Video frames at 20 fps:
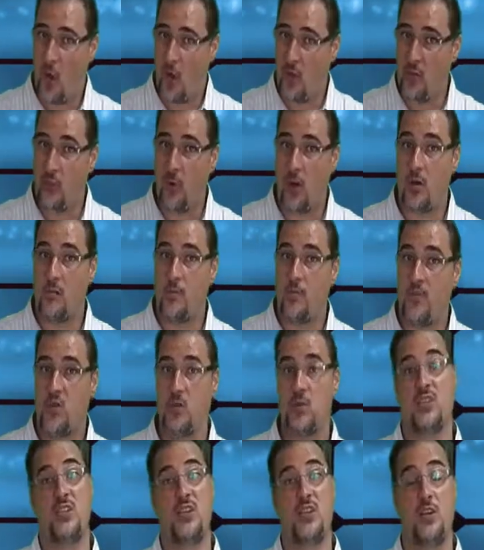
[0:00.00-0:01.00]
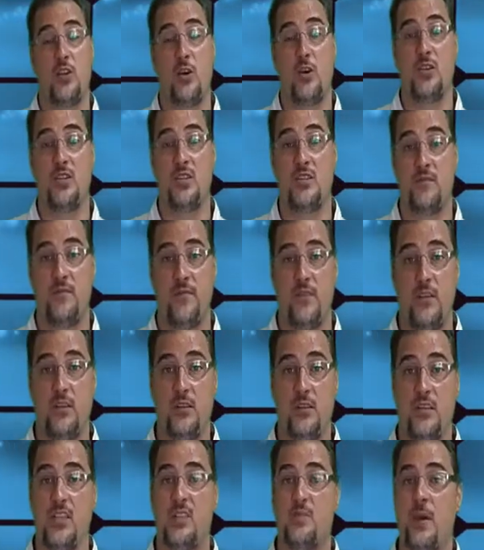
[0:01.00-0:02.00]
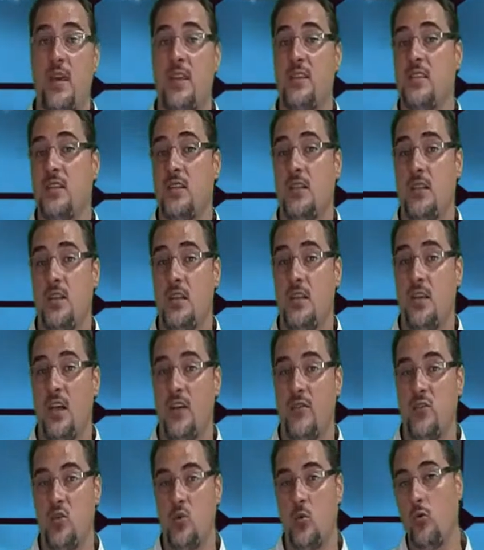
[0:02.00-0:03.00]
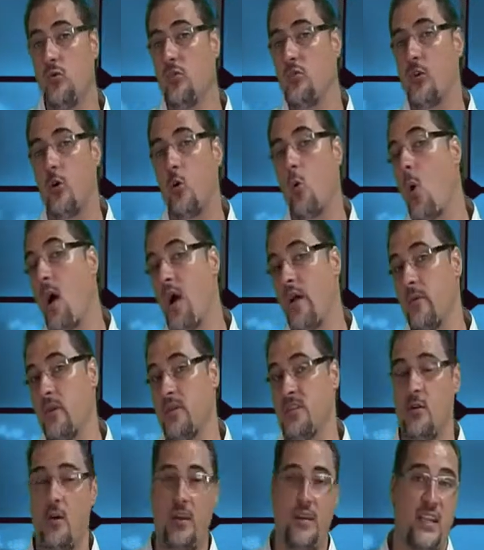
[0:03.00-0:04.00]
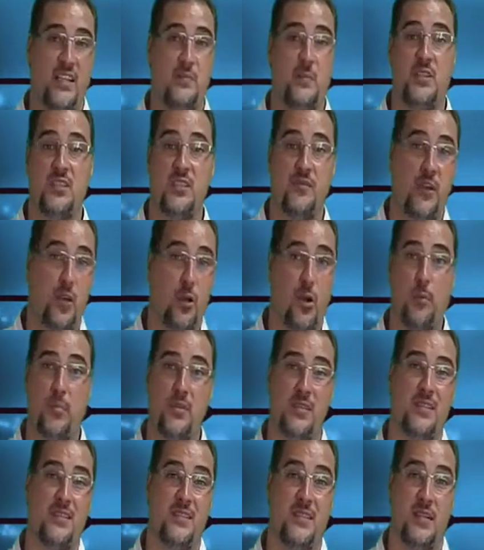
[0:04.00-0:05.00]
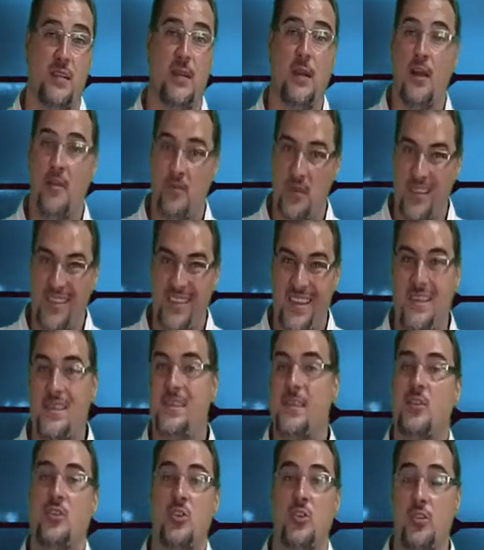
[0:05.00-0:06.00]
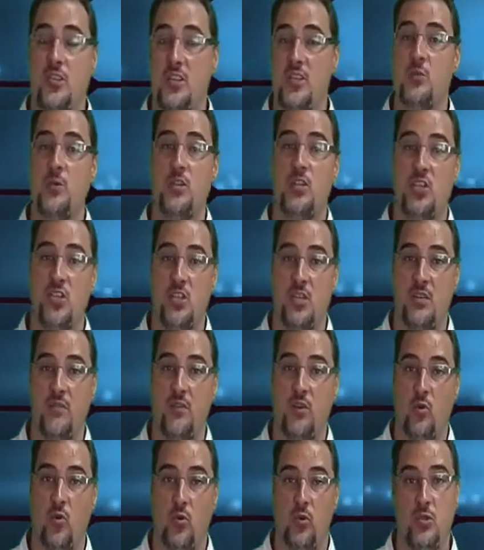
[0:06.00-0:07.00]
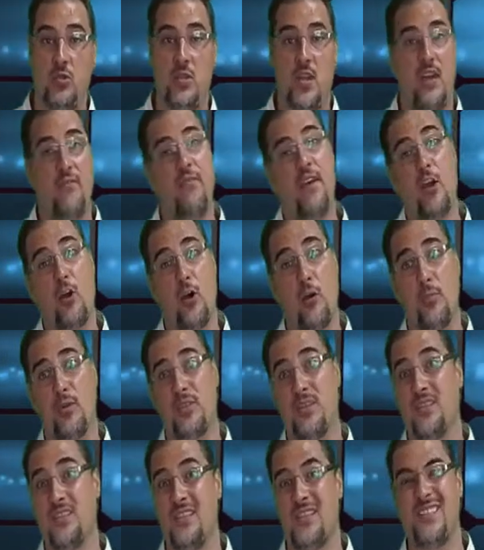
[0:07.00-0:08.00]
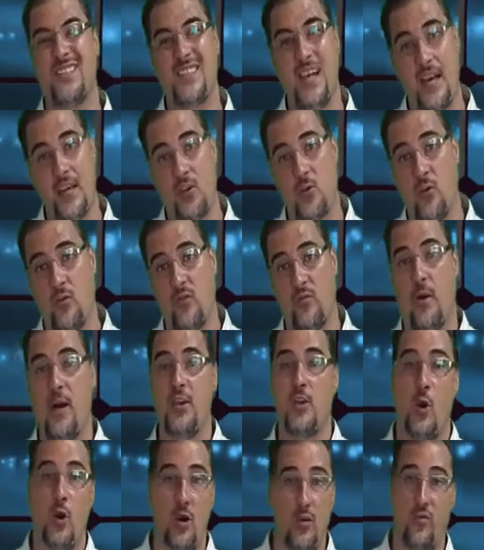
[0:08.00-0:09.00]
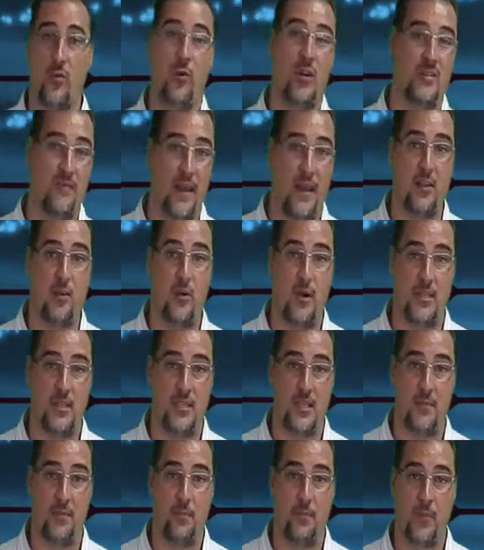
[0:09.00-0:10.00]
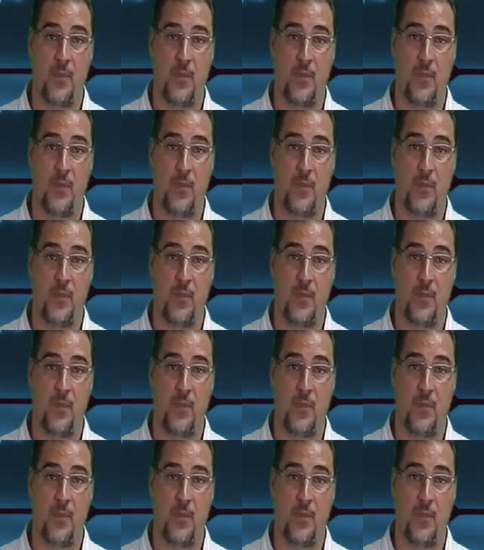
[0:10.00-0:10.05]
On the bottom, you will see the notes field. This basically covers all the requirements around that specific competency, the things that you need to achieve in order to have that competency signed off by your overall evaluator.